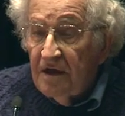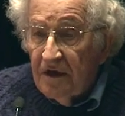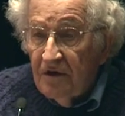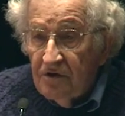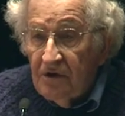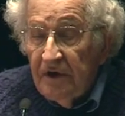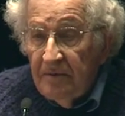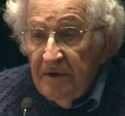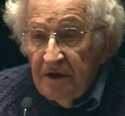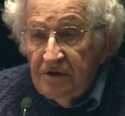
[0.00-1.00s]
That also had
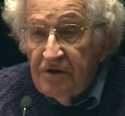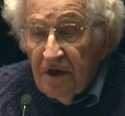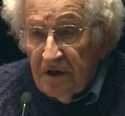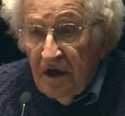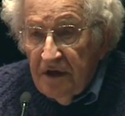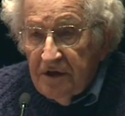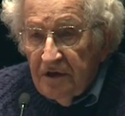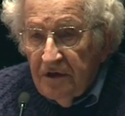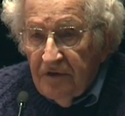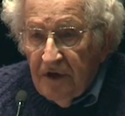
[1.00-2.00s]
a big
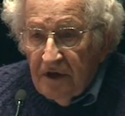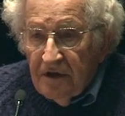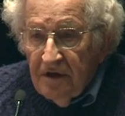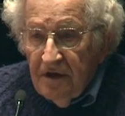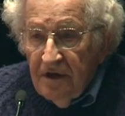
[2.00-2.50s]
psychological effect,